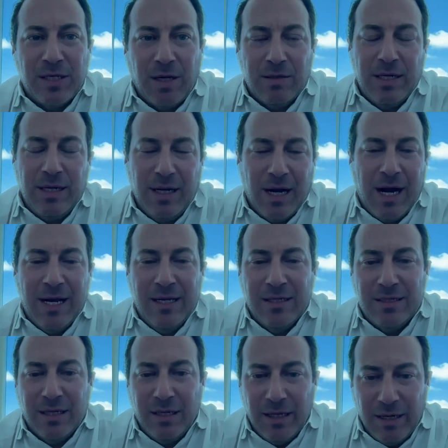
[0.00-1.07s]
Consulting,
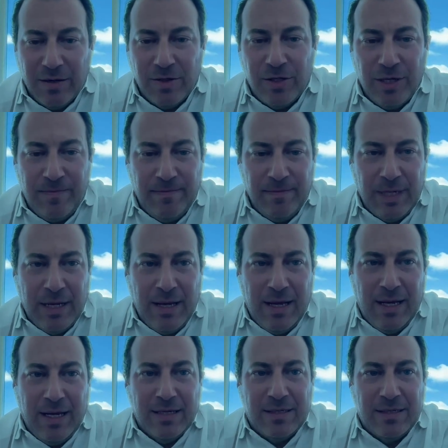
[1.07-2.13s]
guidance, and leadership
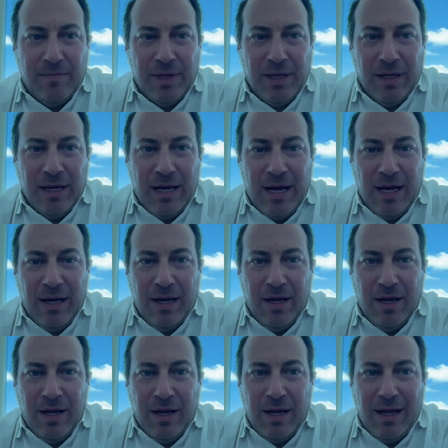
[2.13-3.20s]
is something
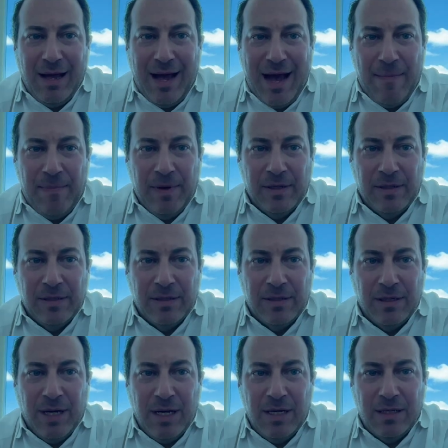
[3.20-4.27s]
that
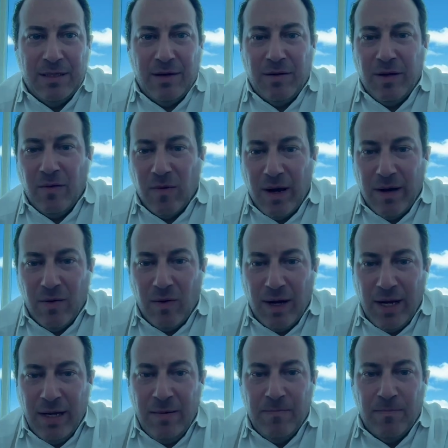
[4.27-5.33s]
happens not necessarily
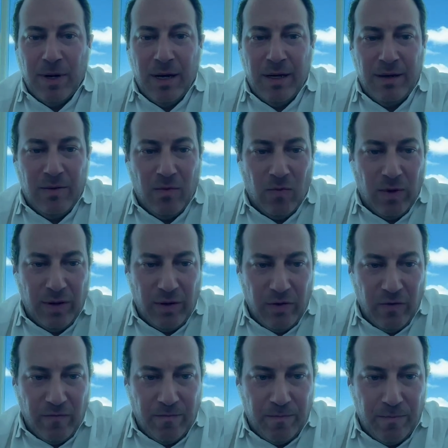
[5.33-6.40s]
right away, but
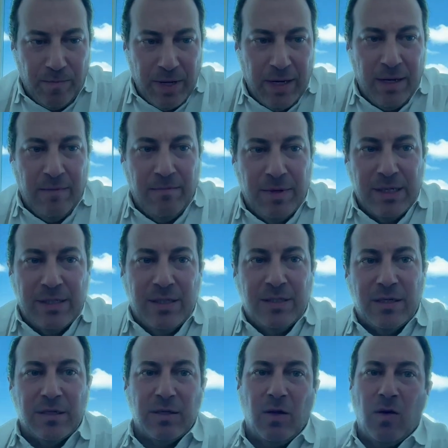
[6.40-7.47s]
when you've been in
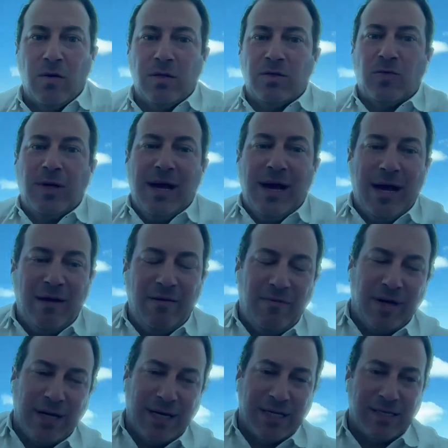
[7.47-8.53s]
business as long as we
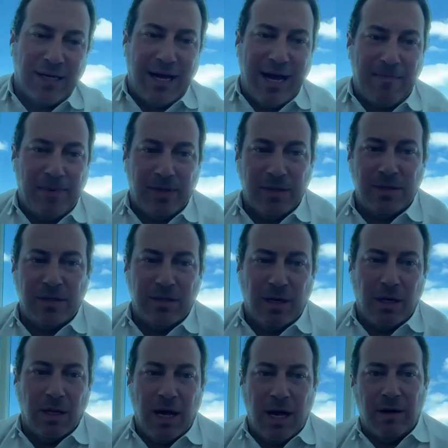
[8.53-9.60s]
have, I guess it
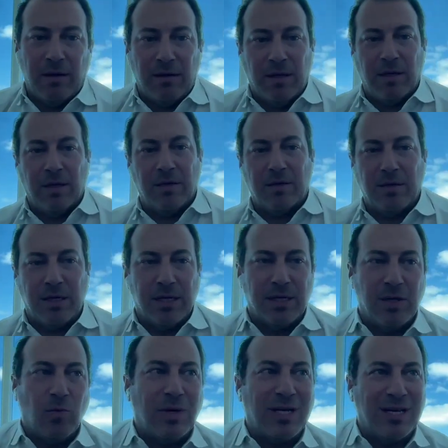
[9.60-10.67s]
happens a lot. We
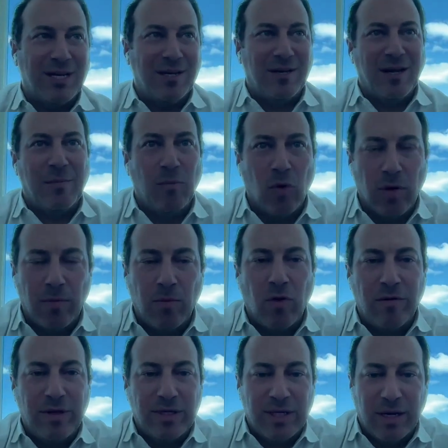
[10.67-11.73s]
continue to get
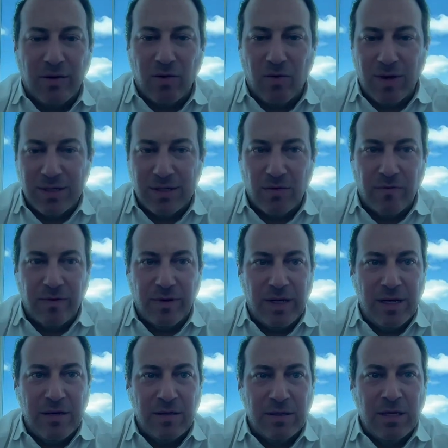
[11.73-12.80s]
more and more of these kind of requests
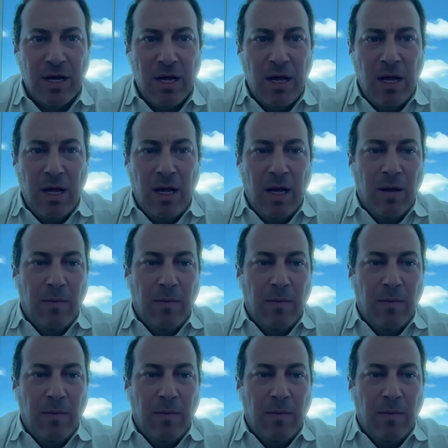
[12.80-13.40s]
over the years,